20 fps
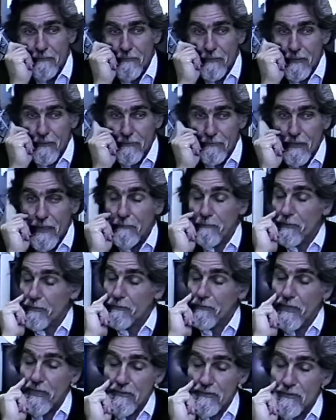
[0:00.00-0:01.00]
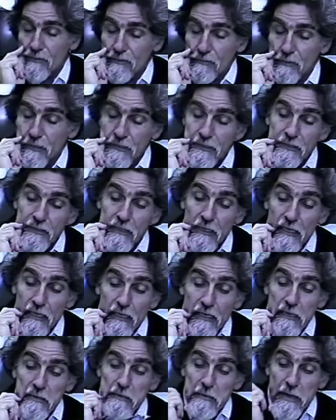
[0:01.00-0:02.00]
in grappling with that situation.
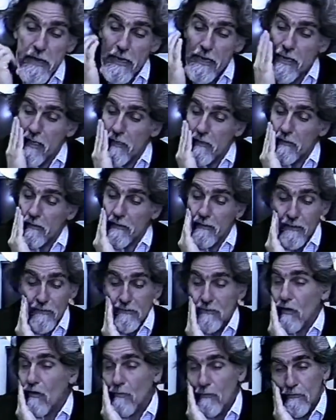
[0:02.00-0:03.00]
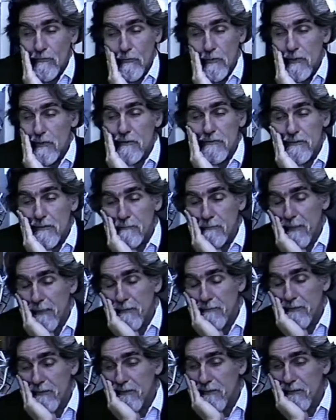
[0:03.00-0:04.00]
And it doesn't always work.
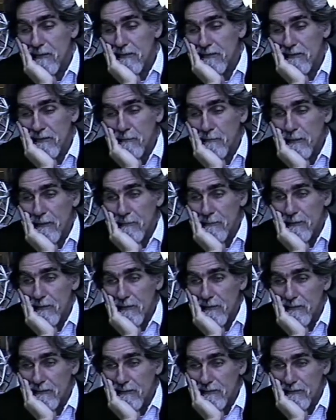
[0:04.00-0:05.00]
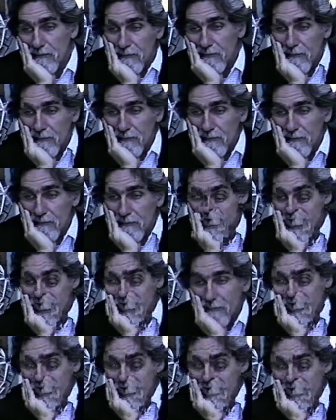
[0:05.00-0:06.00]
Sometimes it does, sometimes it doesn't. It works with
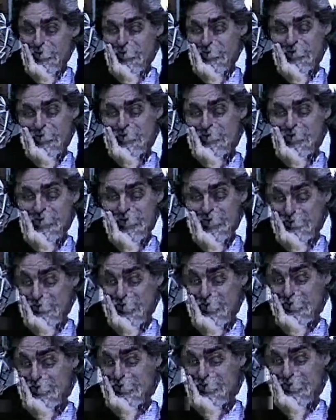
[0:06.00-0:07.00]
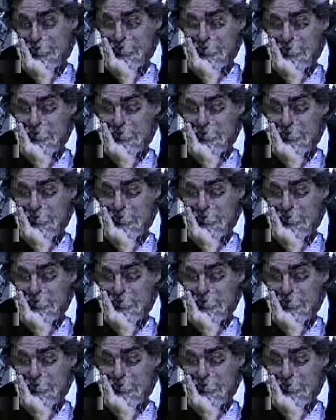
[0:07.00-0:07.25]
some students and not with other students.